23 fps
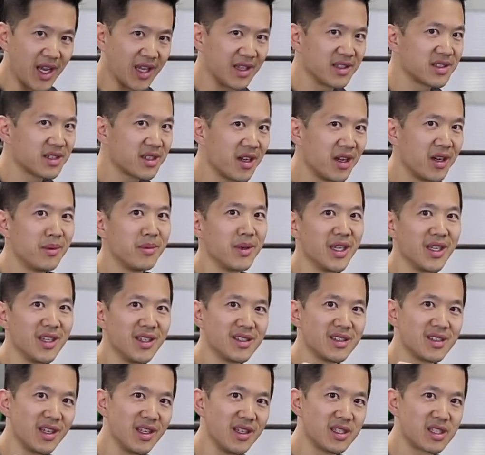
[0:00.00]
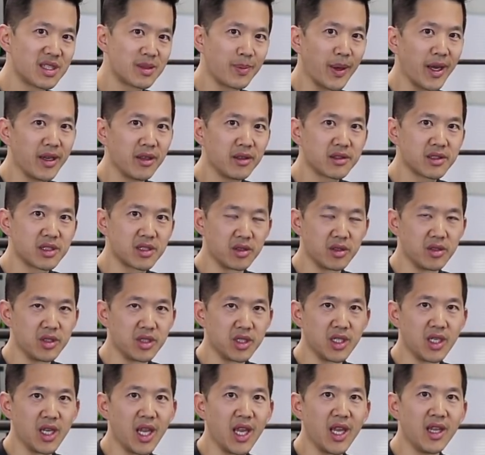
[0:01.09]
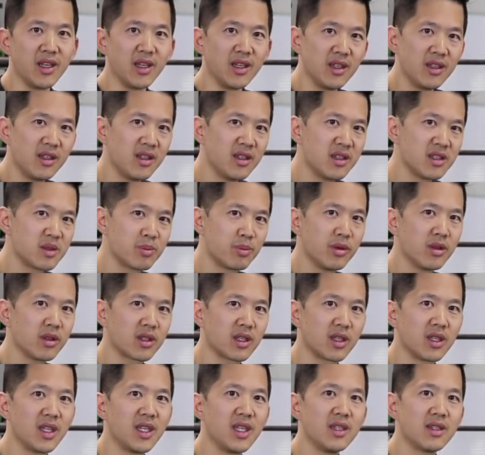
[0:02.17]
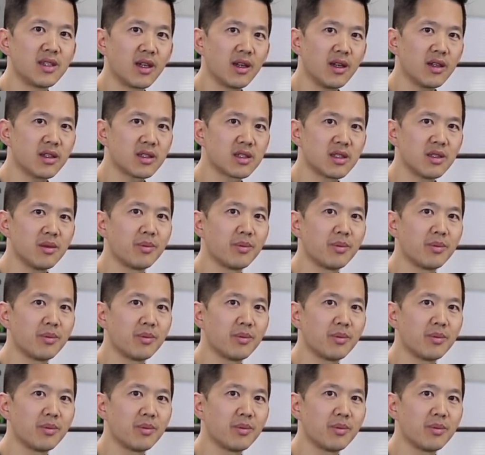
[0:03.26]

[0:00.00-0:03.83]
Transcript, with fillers: Hanscom is a spinal surgeon, and in his book, he talks